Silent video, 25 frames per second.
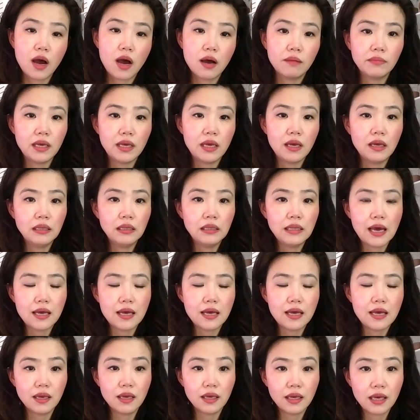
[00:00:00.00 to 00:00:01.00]
come in
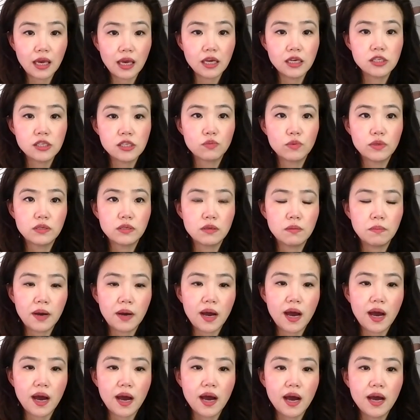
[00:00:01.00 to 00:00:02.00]
and engage with the
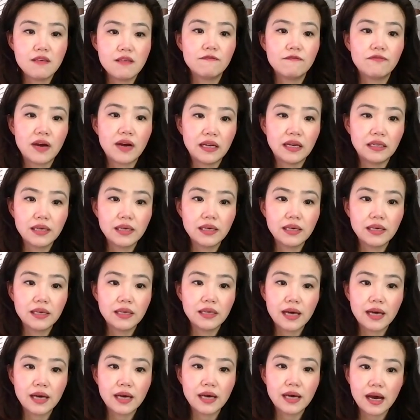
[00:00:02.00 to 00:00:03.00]
bot and find
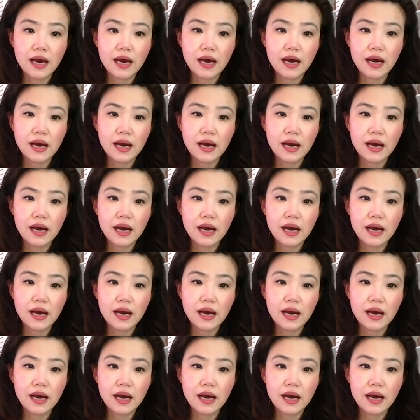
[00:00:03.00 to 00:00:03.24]
out